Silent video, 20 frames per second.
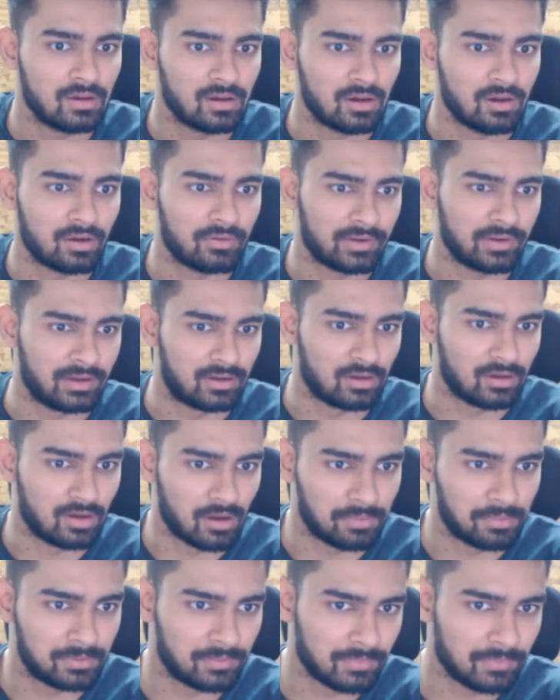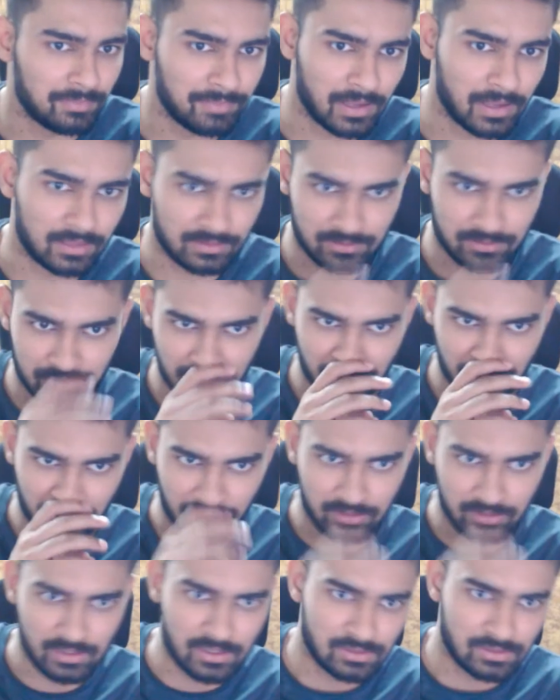All right, optimal path.
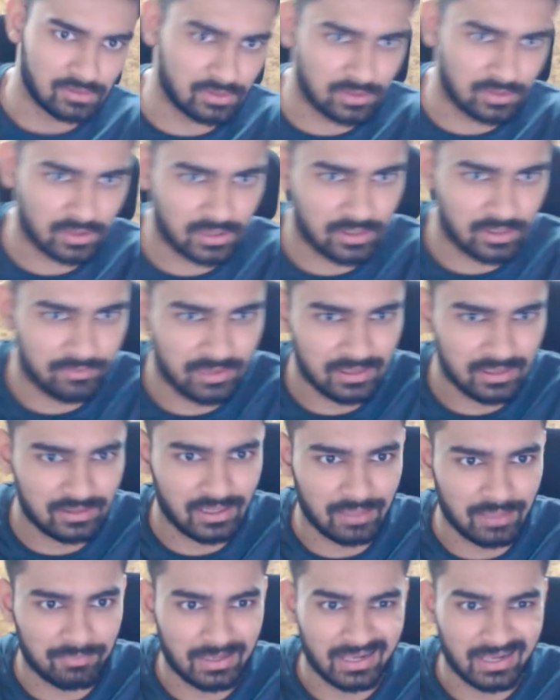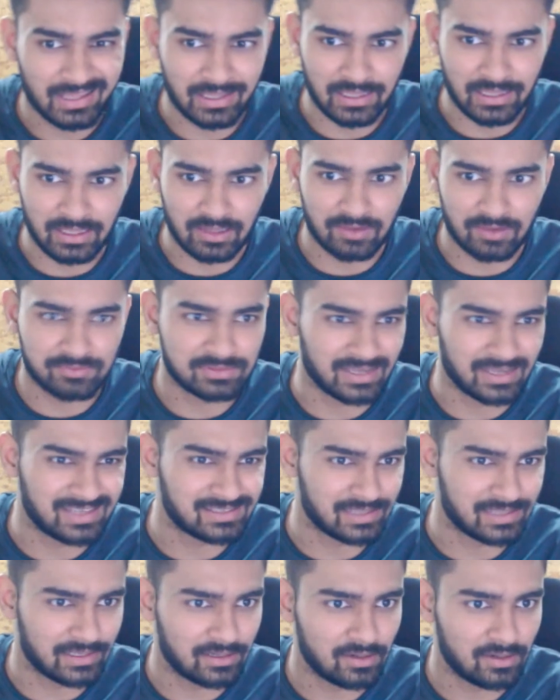So you're given a table A of size
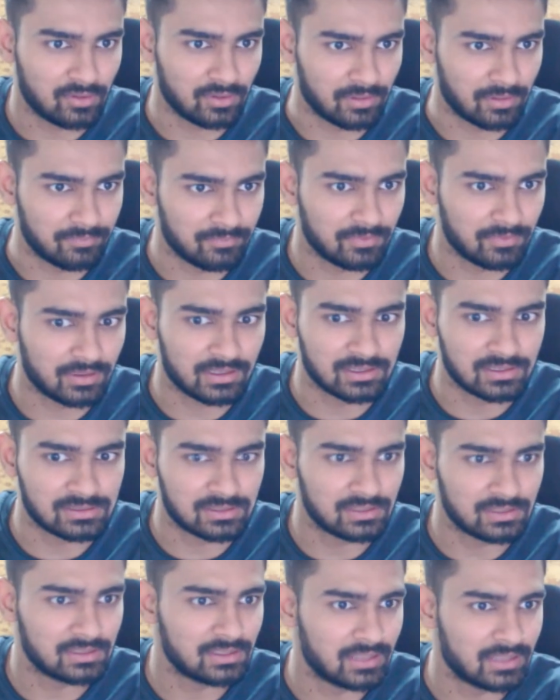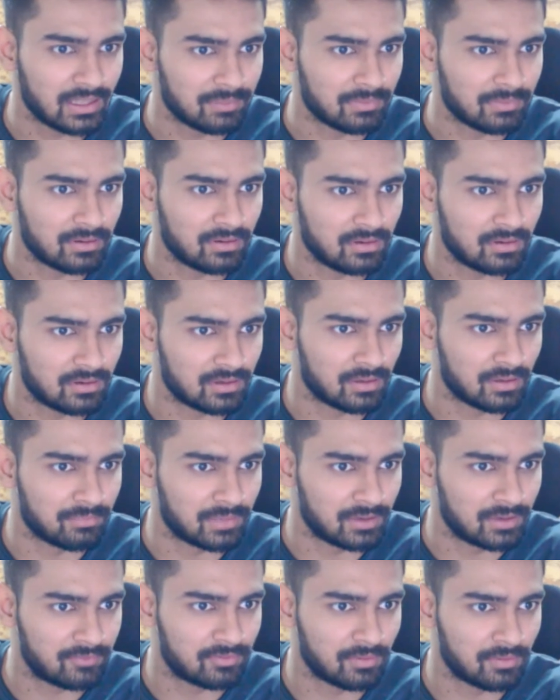n into m. We'll consider the table
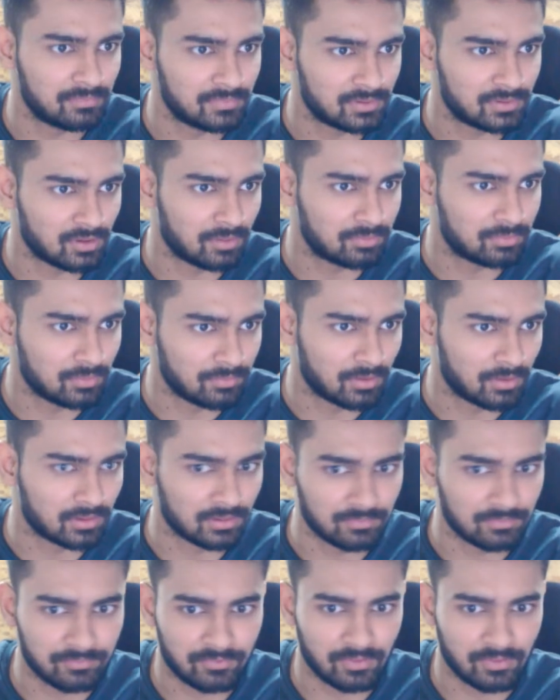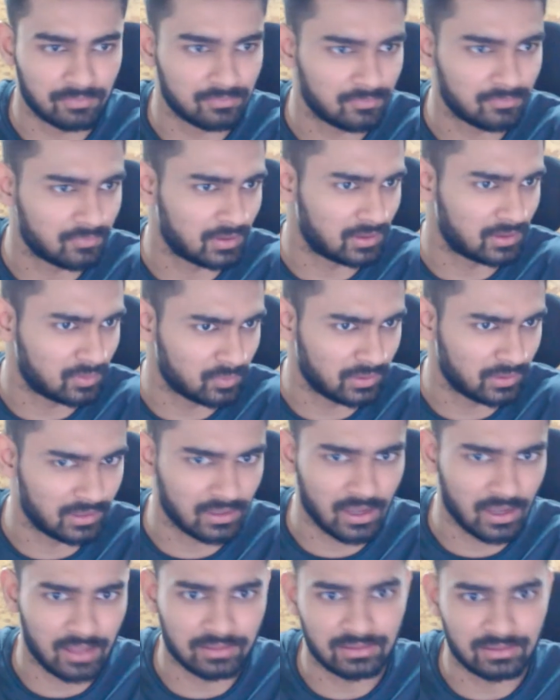numbered from top to bottom from 1 to n,
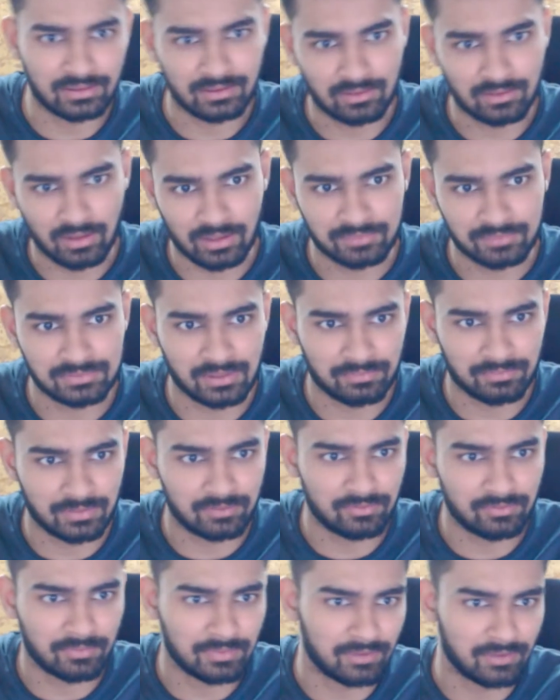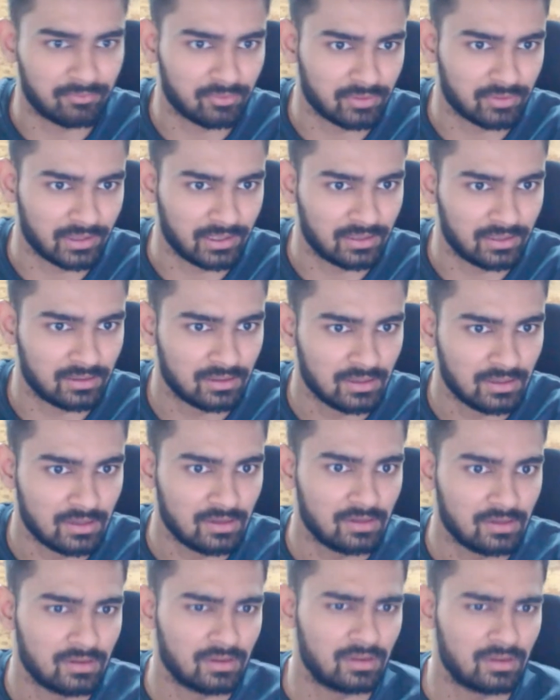and the columns numbered from left to right
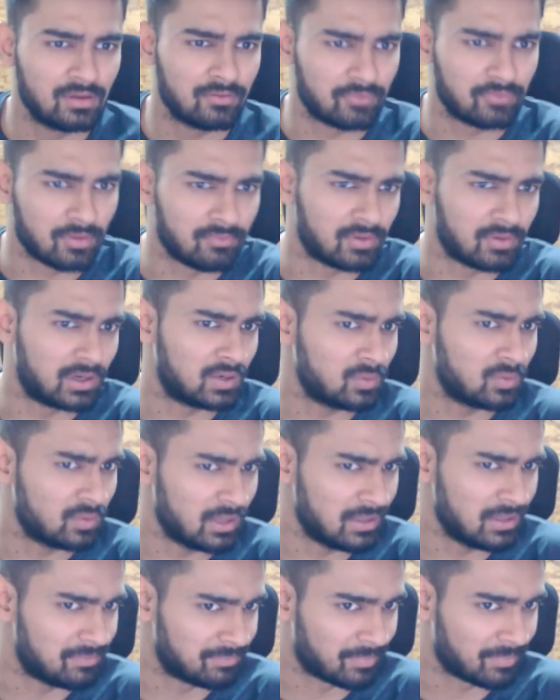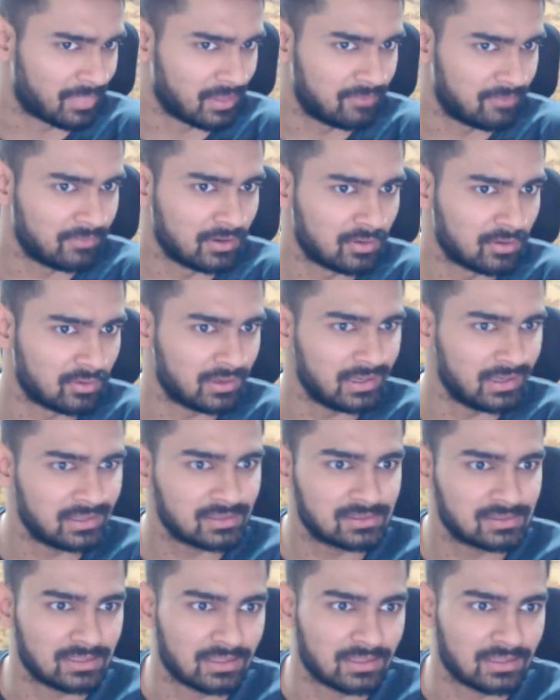from 1 to m. We'll donate the cell